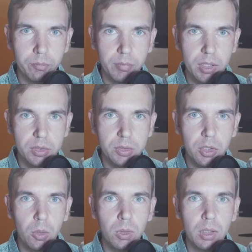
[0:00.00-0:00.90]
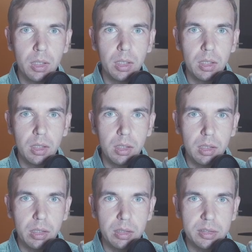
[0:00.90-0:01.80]
because
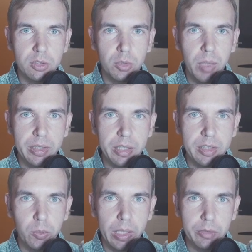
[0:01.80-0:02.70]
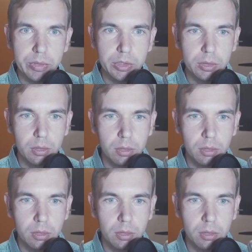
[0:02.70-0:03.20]
it's not my native language.